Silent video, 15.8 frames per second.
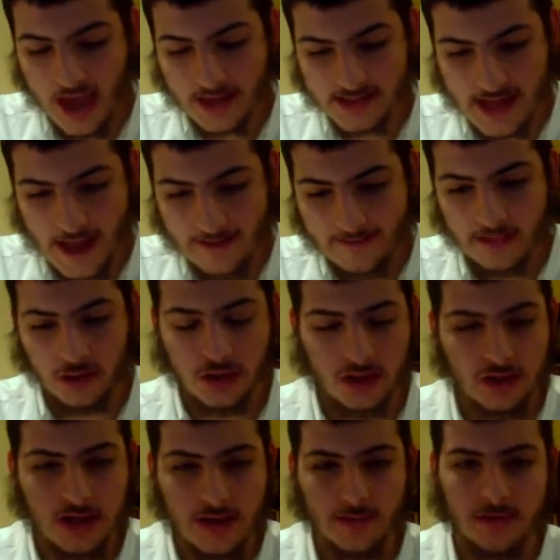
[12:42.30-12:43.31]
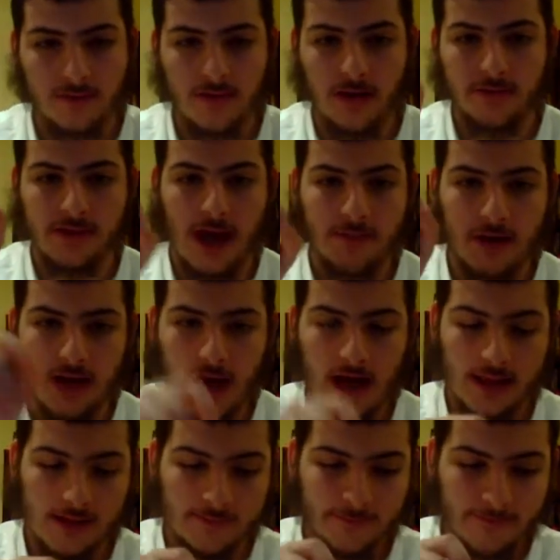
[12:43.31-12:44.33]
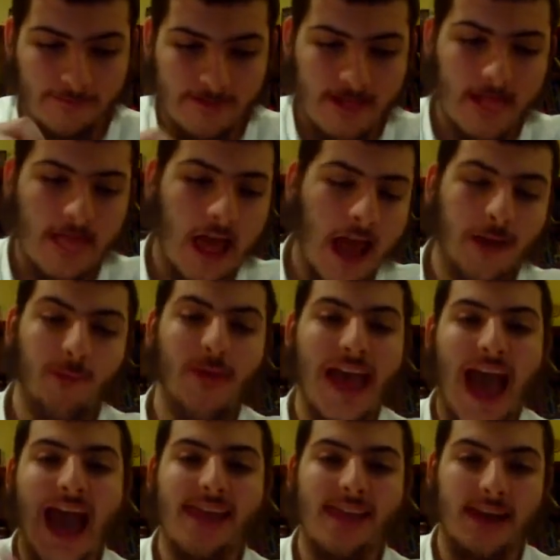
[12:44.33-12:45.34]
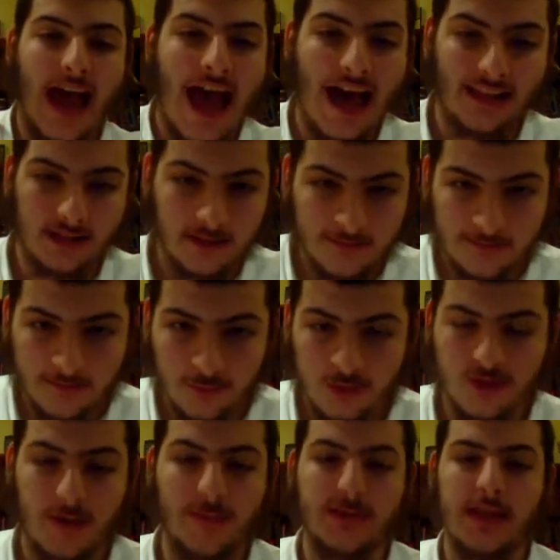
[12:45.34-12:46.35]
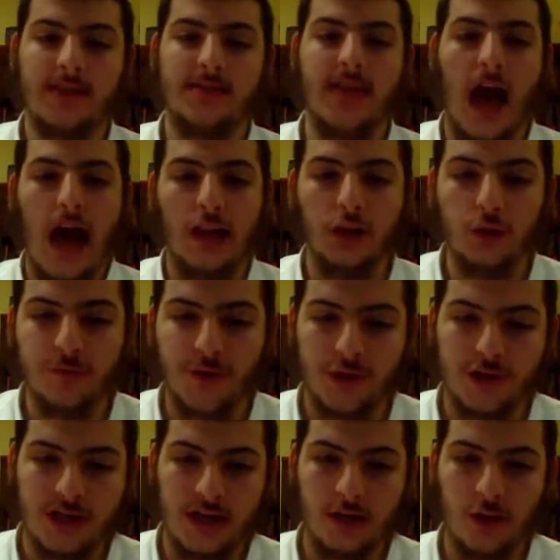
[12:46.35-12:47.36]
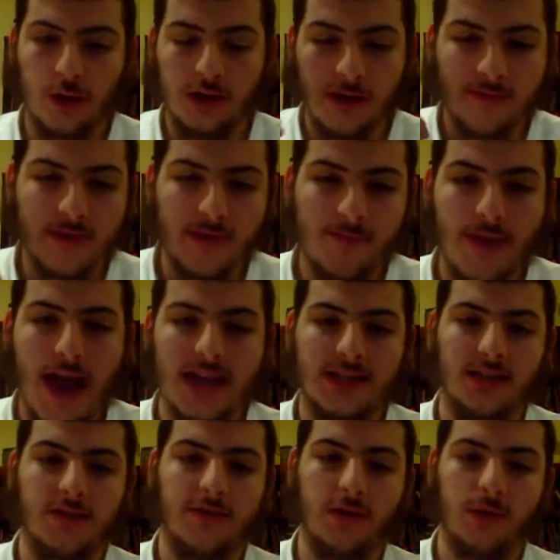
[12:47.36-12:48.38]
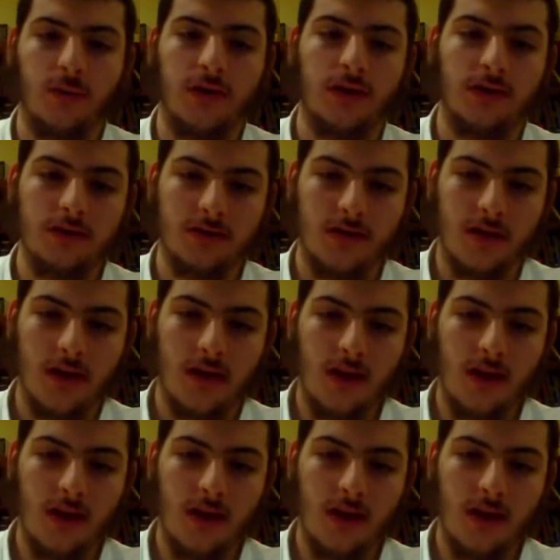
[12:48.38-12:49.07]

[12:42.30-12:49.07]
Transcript: exile, Gimel Vav Lamed Aleph, and we add an Aleph, which represents the Alufo Sha'alolam, the master of the world,